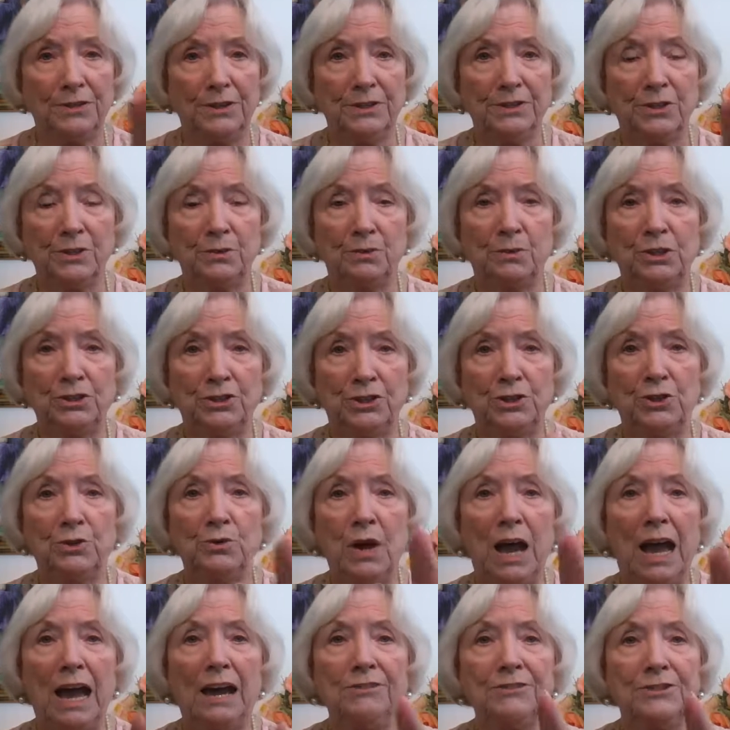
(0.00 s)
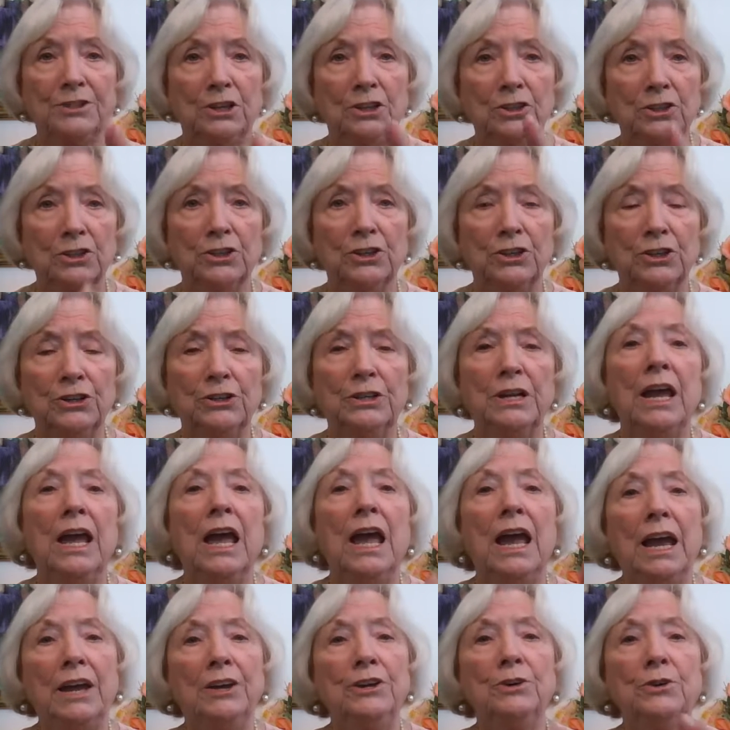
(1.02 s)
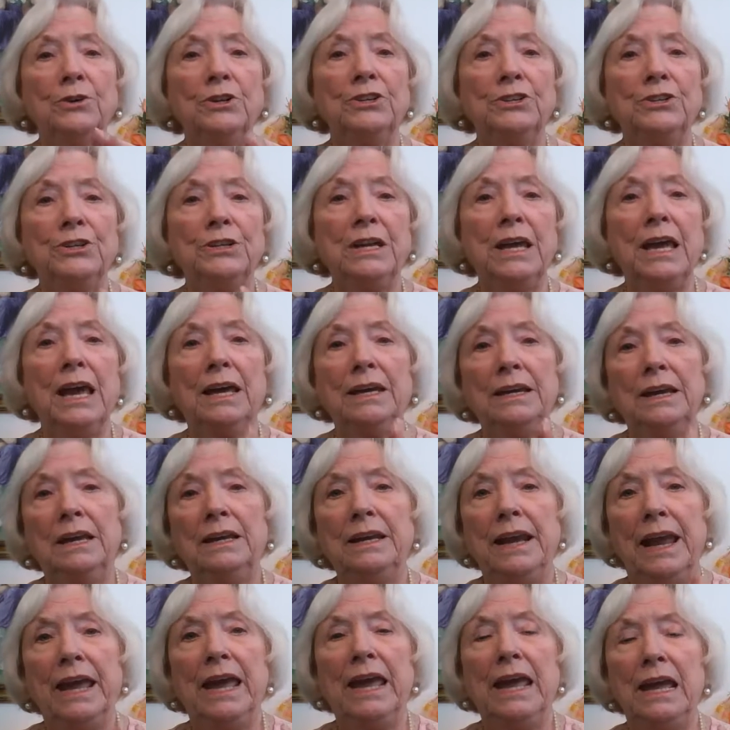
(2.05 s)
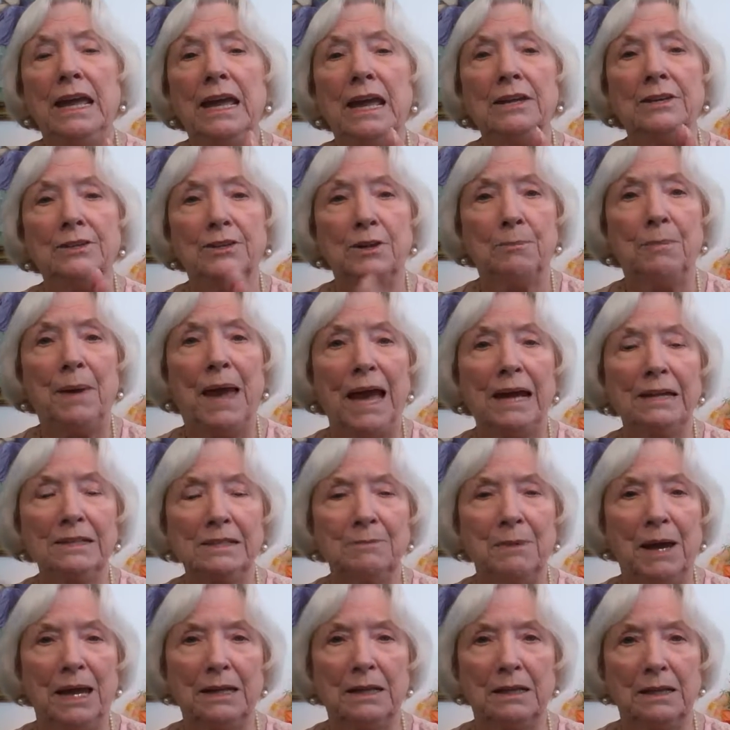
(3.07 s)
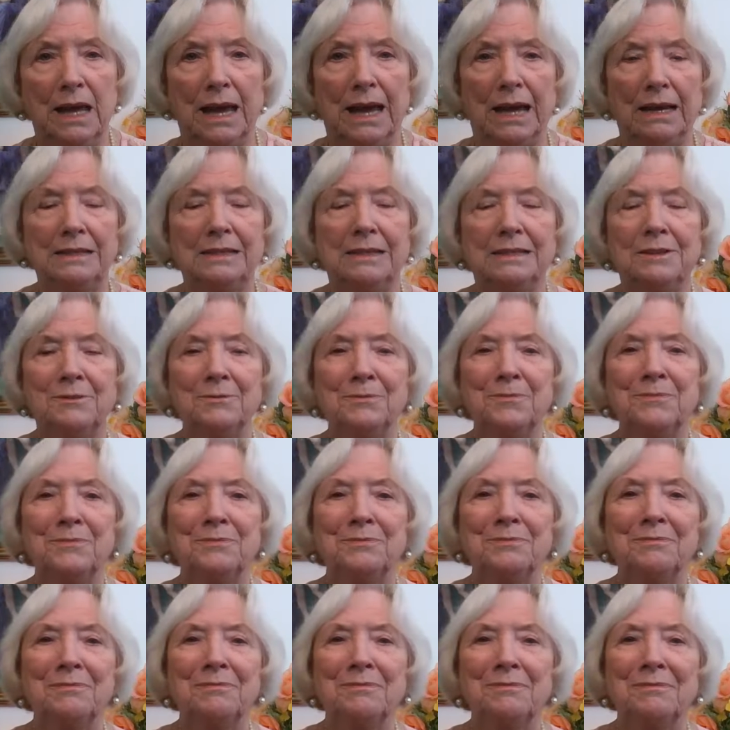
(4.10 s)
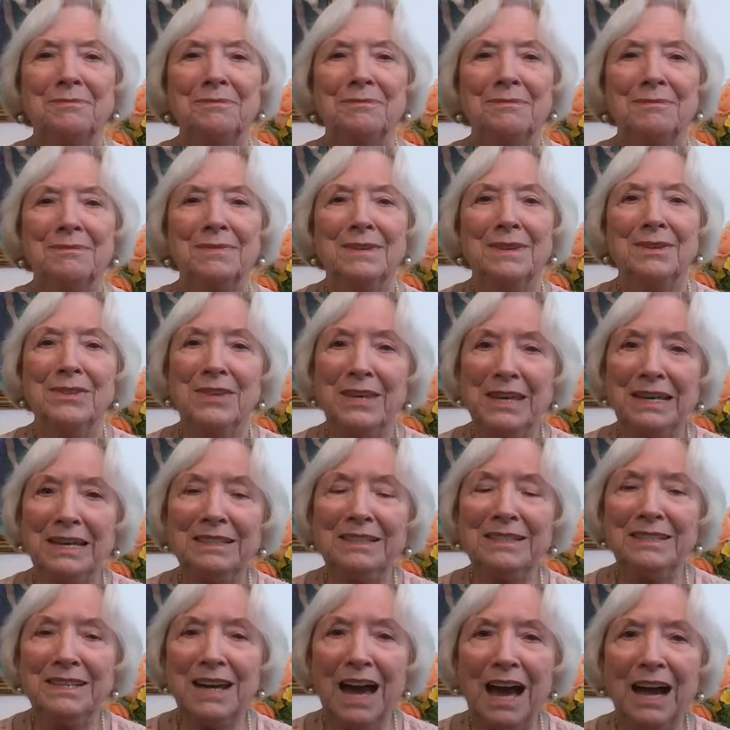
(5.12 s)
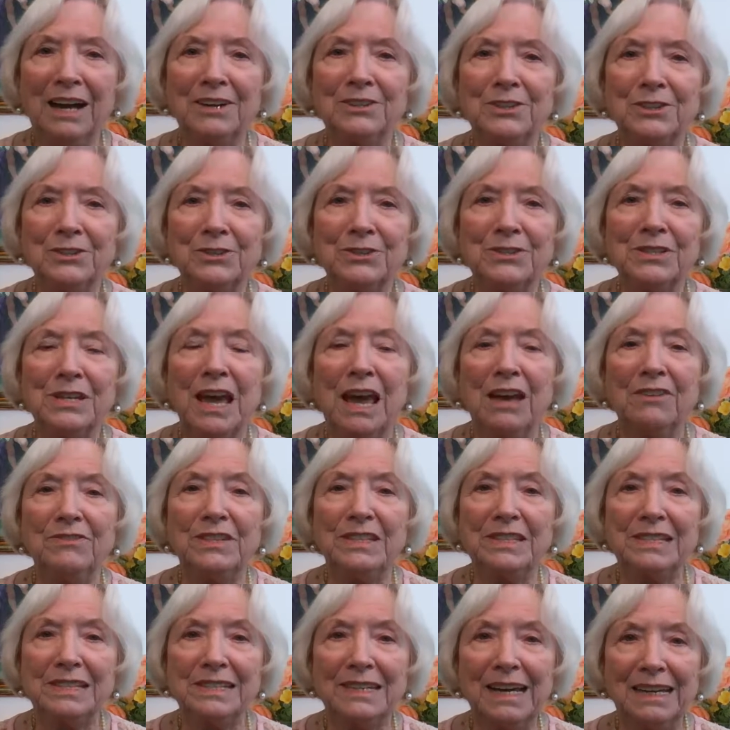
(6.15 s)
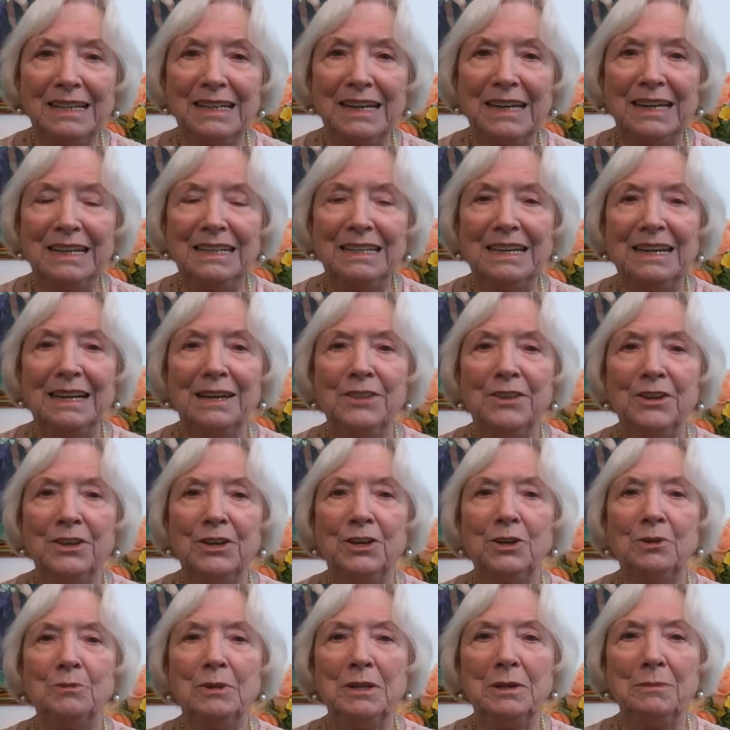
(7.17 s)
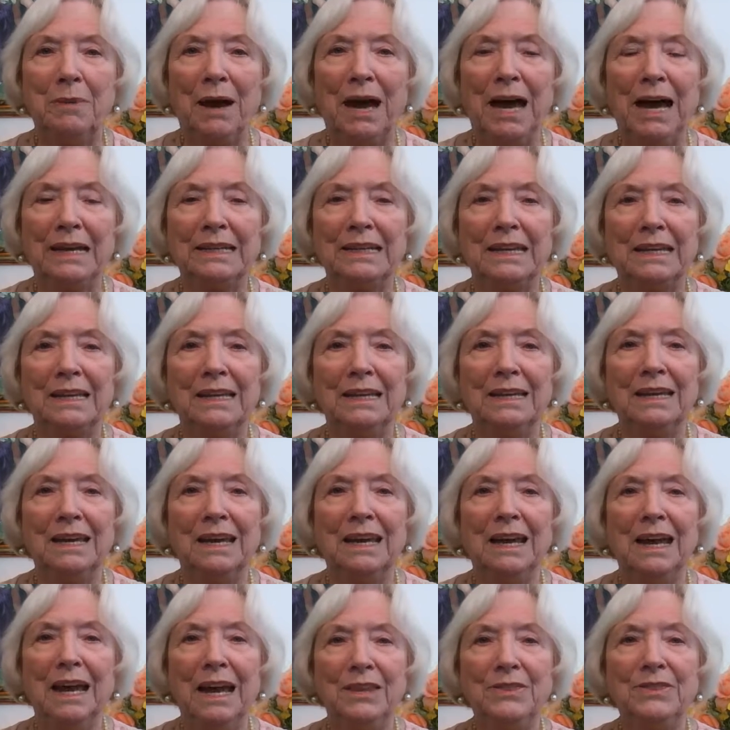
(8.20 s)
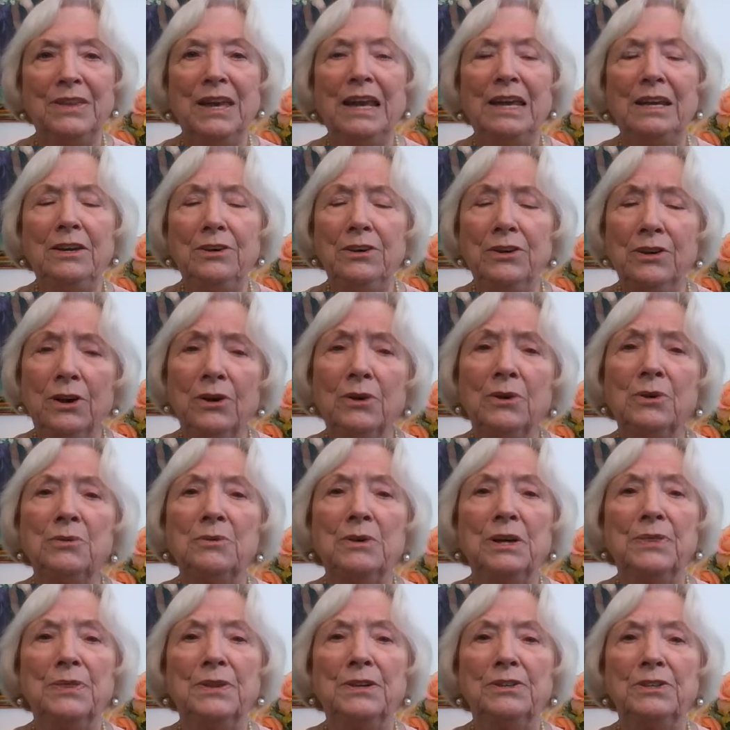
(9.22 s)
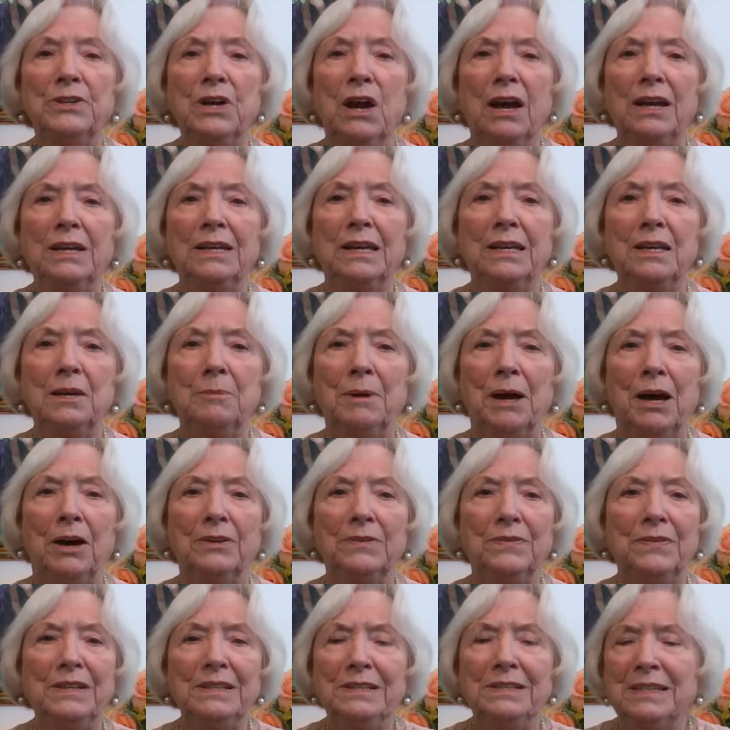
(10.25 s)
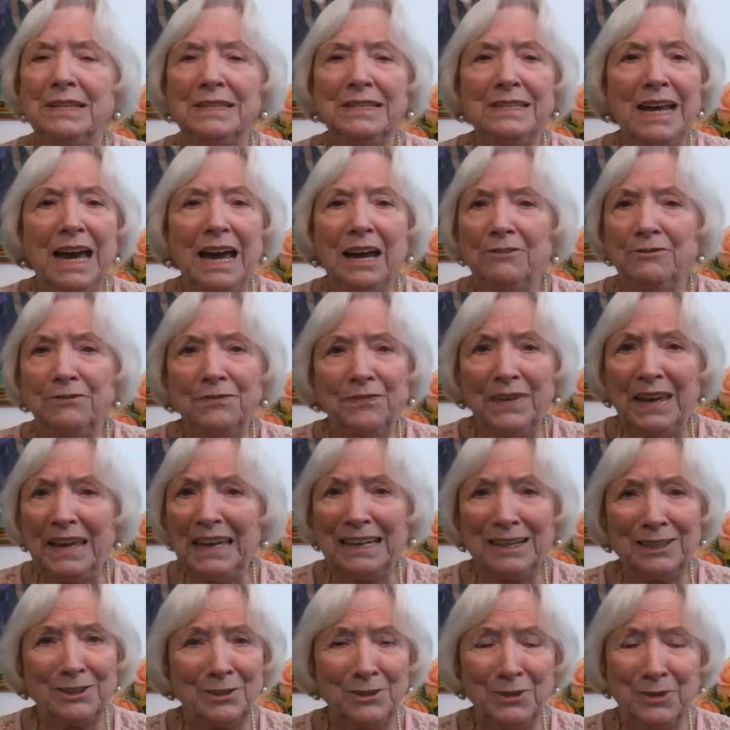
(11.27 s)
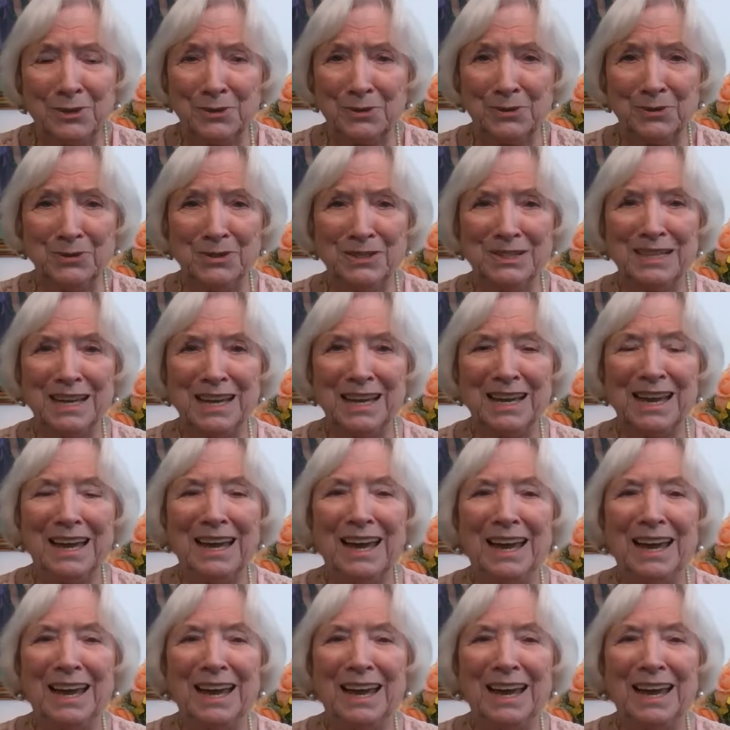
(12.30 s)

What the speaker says: This is what you have to learn in order to get an A to pass my class. These doctors have studied the human body, and they know what they're talking about. This is not fake news.